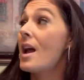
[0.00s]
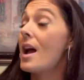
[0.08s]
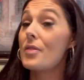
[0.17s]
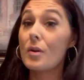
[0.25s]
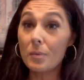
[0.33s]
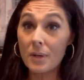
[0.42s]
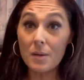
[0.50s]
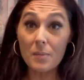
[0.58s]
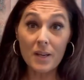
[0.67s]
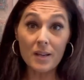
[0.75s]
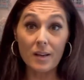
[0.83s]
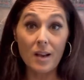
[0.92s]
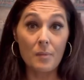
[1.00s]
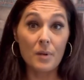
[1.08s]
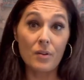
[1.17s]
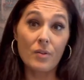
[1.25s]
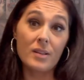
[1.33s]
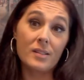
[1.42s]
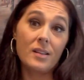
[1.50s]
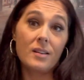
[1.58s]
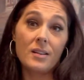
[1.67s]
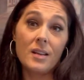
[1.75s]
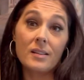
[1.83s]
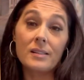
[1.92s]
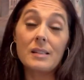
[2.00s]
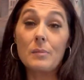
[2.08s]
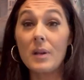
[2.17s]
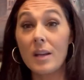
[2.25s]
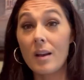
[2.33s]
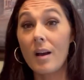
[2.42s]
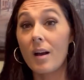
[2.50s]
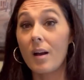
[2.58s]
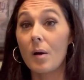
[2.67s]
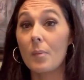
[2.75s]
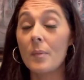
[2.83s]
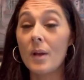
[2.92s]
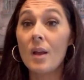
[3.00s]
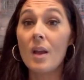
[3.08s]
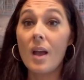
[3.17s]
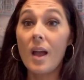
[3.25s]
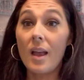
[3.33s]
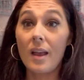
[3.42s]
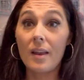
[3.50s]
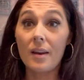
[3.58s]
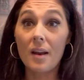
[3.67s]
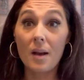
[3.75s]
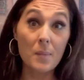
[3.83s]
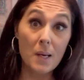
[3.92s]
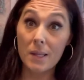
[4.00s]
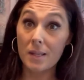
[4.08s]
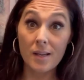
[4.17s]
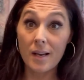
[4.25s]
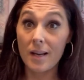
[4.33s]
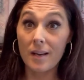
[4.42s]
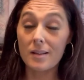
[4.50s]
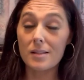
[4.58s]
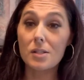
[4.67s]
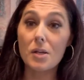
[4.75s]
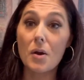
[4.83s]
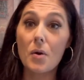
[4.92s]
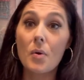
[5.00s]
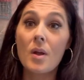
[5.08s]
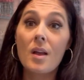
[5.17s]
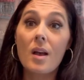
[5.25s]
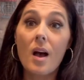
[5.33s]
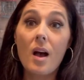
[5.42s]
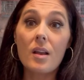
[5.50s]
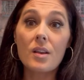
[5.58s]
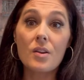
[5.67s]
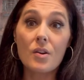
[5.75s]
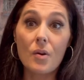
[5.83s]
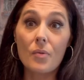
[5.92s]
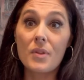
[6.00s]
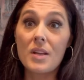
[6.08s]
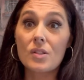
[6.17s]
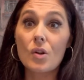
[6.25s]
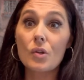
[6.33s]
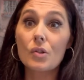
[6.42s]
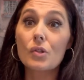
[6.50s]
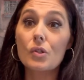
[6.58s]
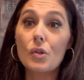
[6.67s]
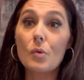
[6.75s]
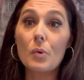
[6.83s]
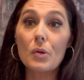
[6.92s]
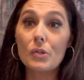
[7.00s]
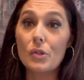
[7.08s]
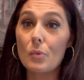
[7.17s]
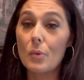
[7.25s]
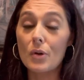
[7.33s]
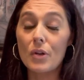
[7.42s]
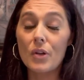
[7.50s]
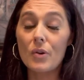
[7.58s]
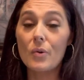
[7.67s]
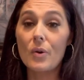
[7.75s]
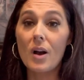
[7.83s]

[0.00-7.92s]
And they're pretty big. I mean, you're gonna see it next to me. And I'm not the tiniest. So, you know, these are super, super cute.